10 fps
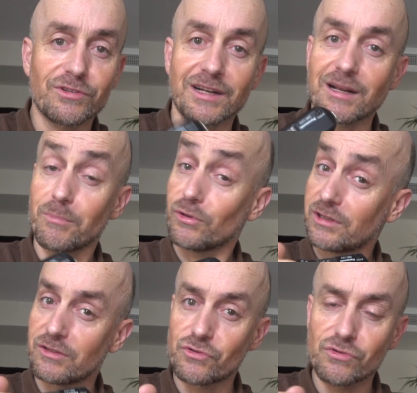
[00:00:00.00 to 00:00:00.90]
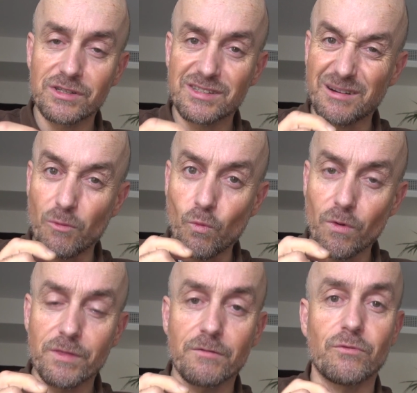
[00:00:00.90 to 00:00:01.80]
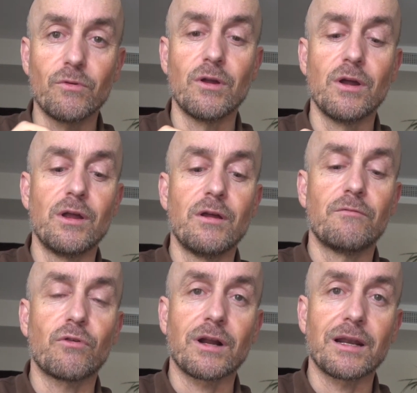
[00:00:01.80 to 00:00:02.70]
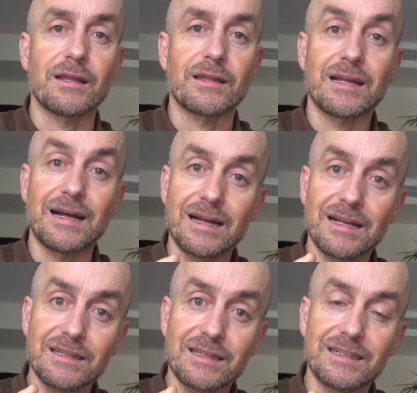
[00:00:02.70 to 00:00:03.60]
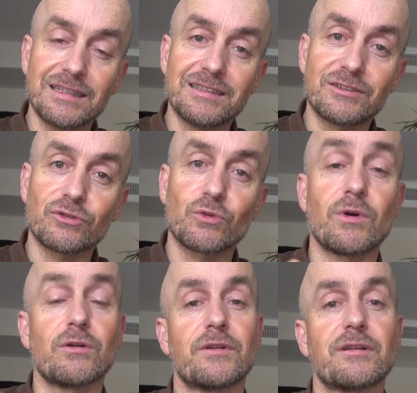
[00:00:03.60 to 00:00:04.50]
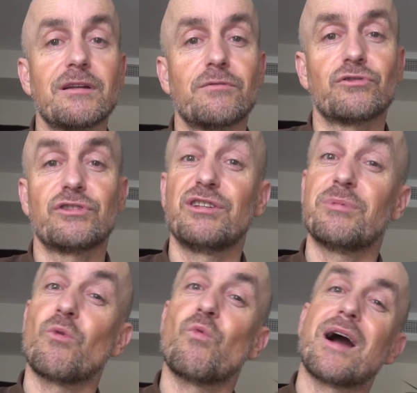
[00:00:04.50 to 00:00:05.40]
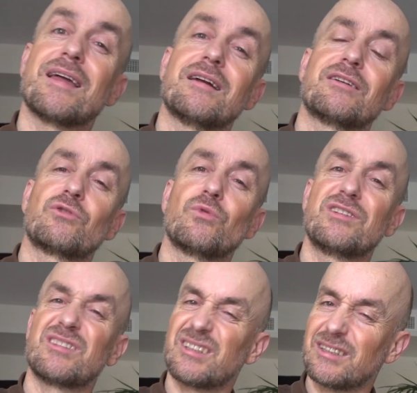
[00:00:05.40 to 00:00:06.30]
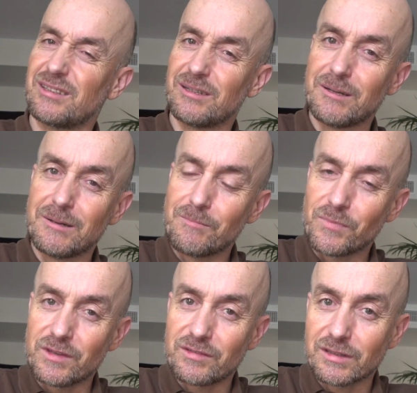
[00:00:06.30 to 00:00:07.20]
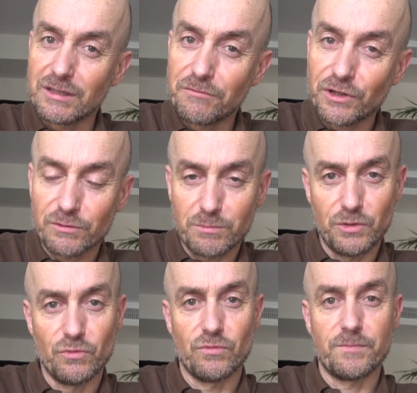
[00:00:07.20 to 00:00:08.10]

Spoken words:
Like a point and shoot is a wonderful focal length, and it's not the one of the telephones, it's even wider, so it's a different view.